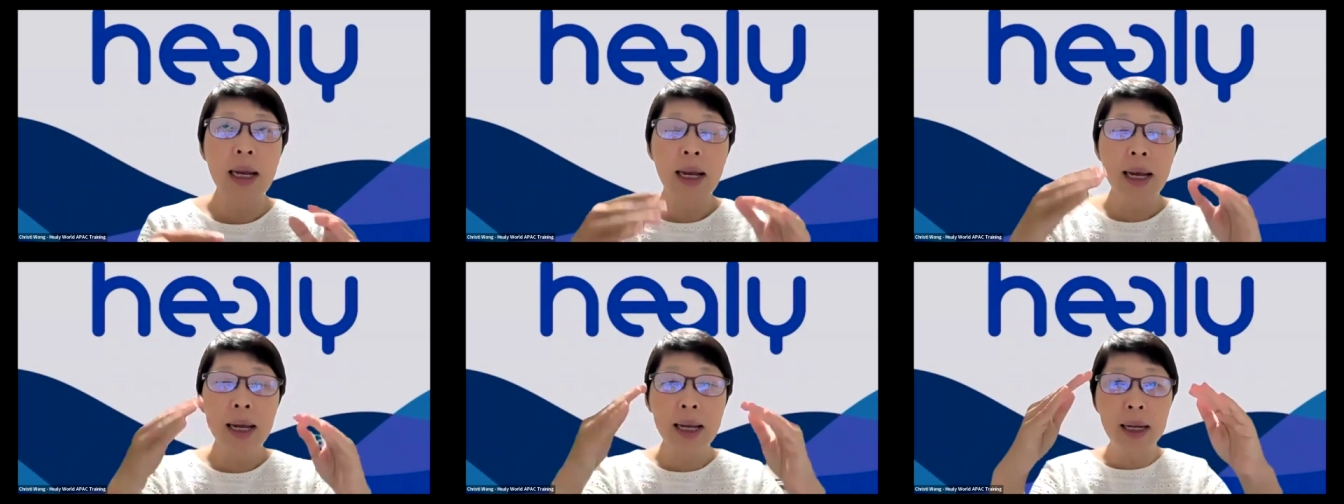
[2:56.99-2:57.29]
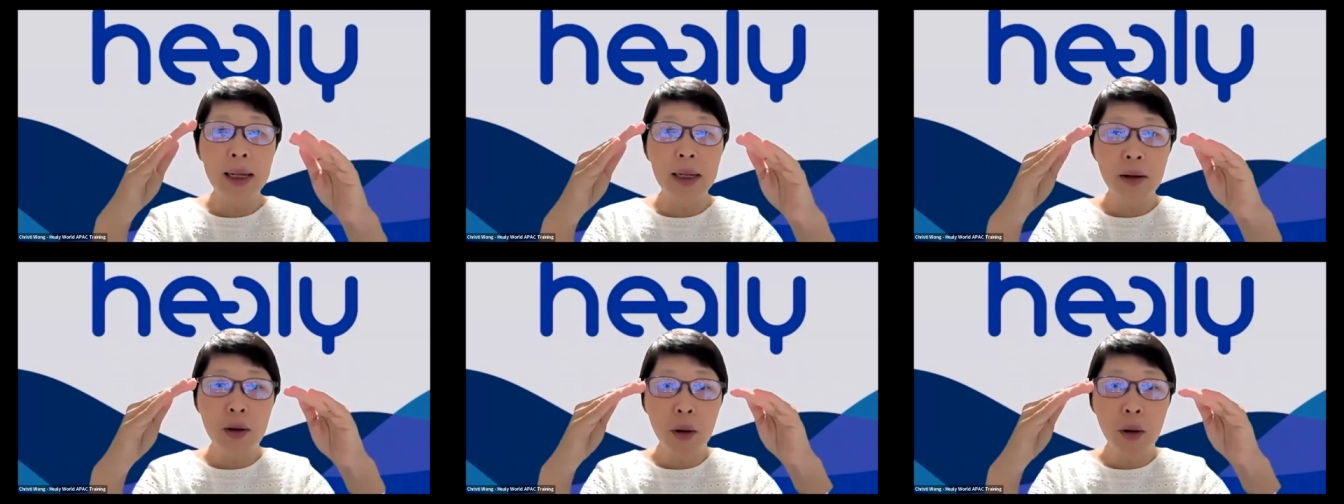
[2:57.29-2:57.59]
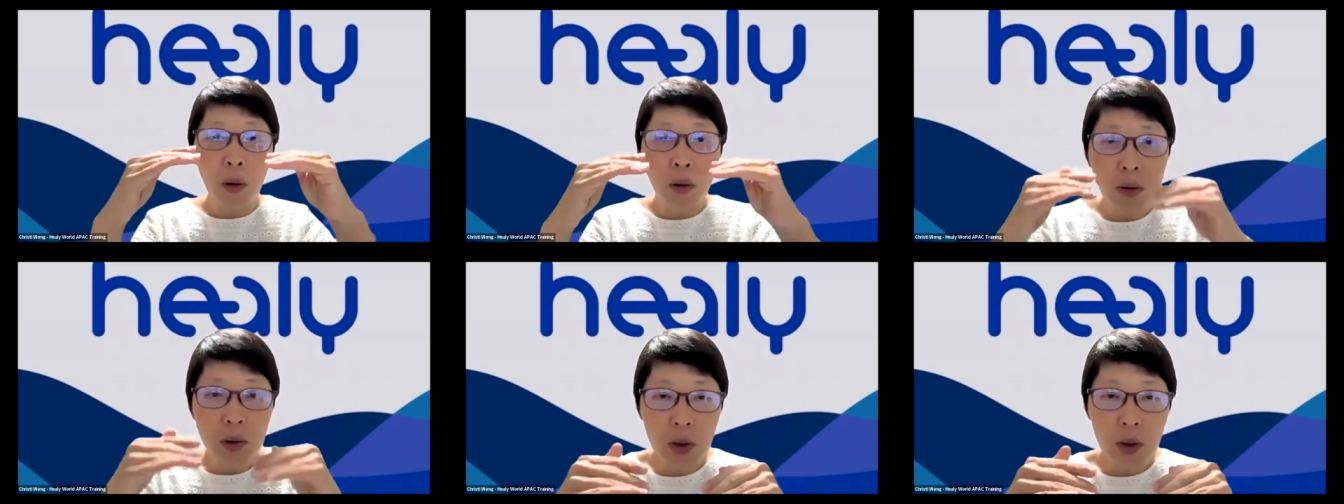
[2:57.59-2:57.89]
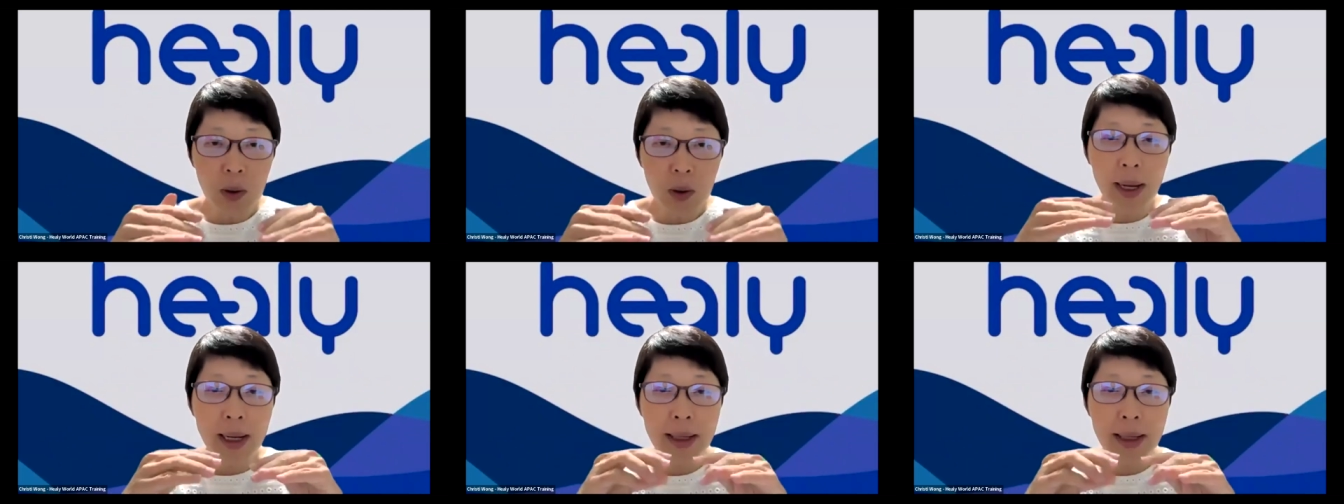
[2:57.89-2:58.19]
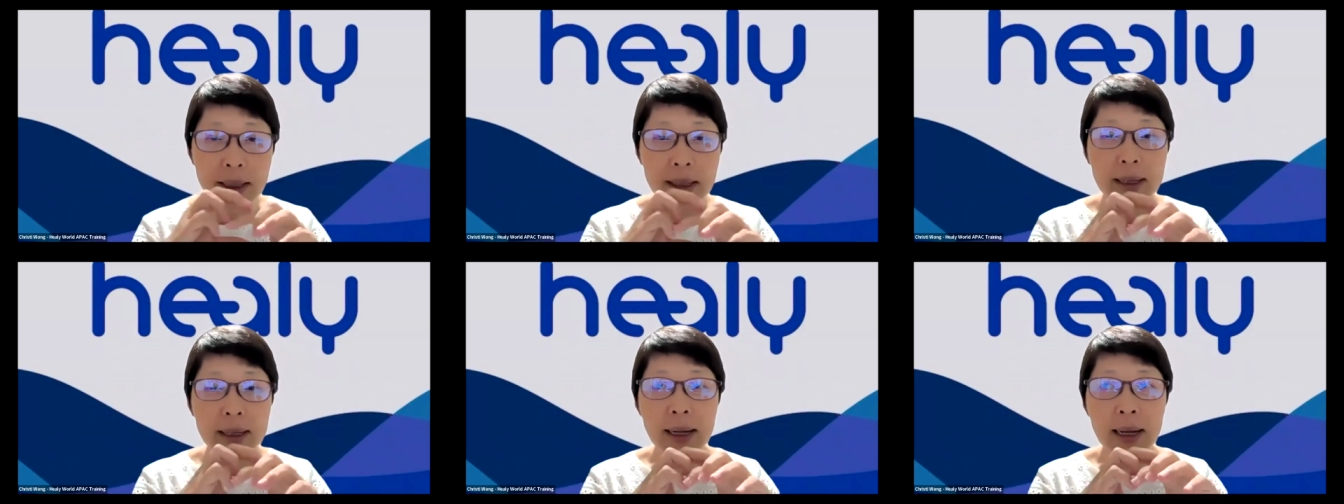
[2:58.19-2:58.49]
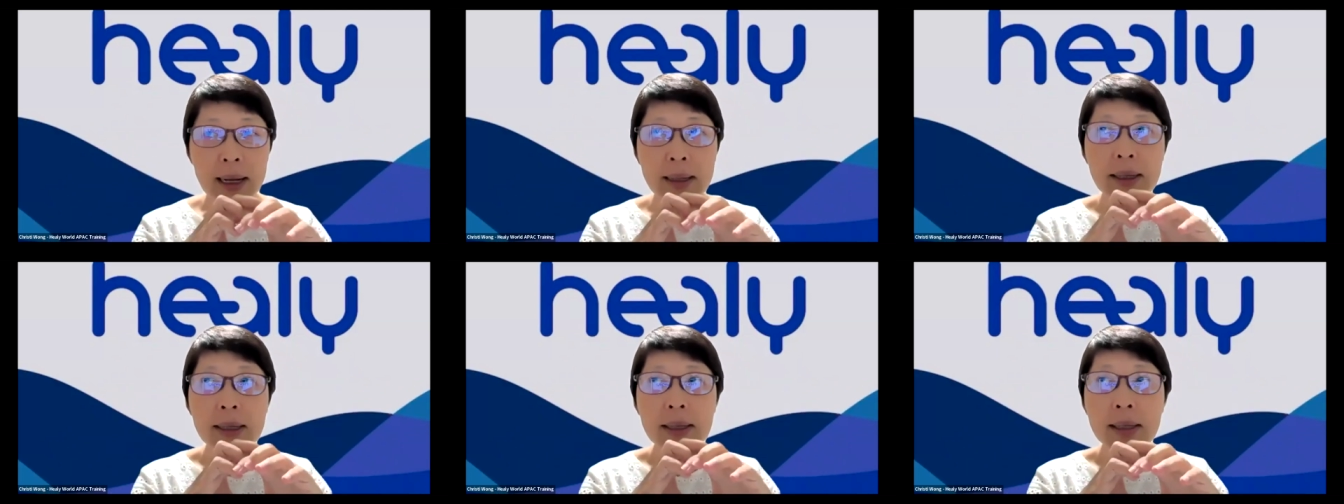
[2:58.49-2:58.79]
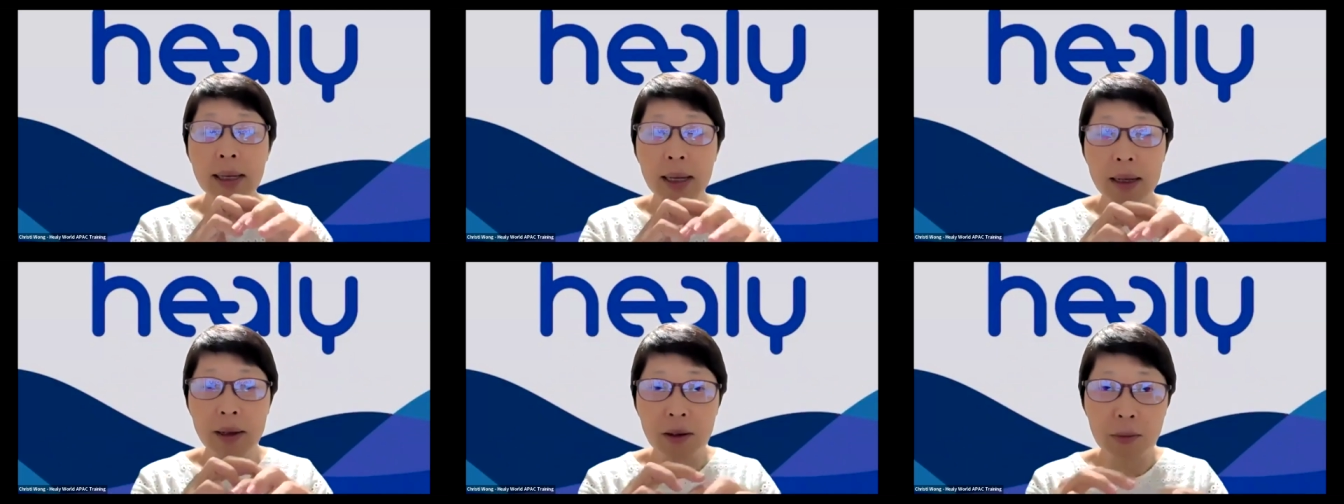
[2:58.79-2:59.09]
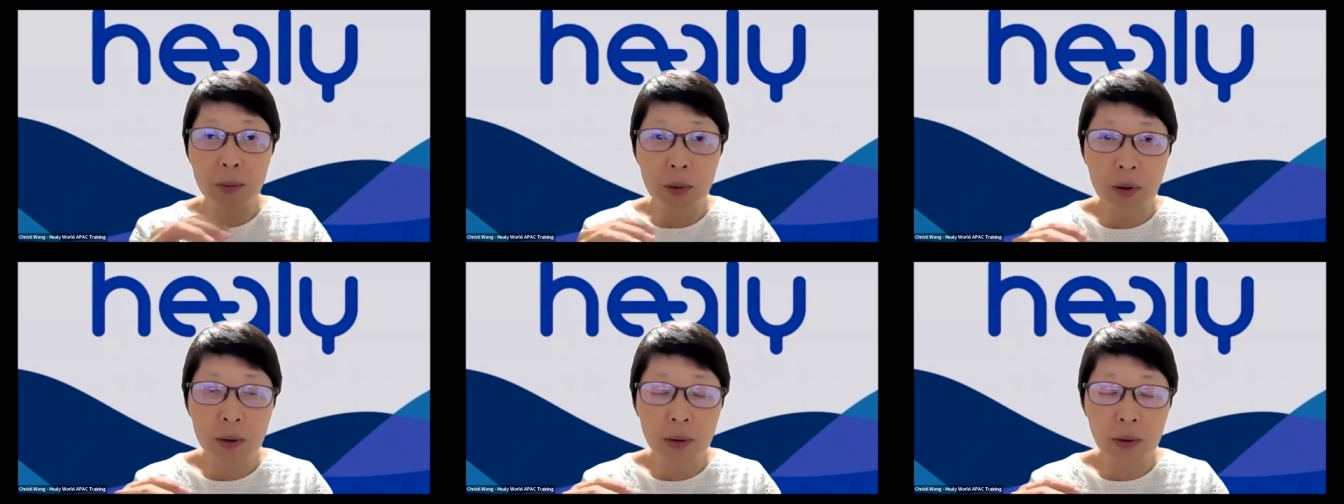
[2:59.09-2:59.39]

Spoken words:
and then it also has another set of